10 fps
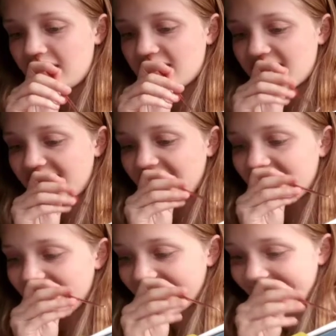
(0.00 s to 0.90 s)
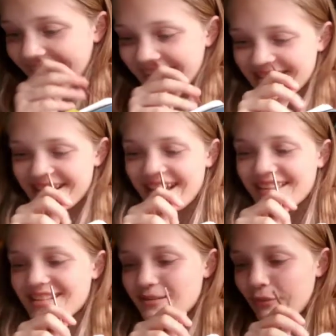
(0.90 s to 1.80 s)
us alive and she had
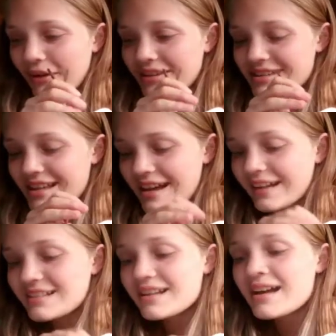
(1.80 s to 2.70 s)
the smallest cut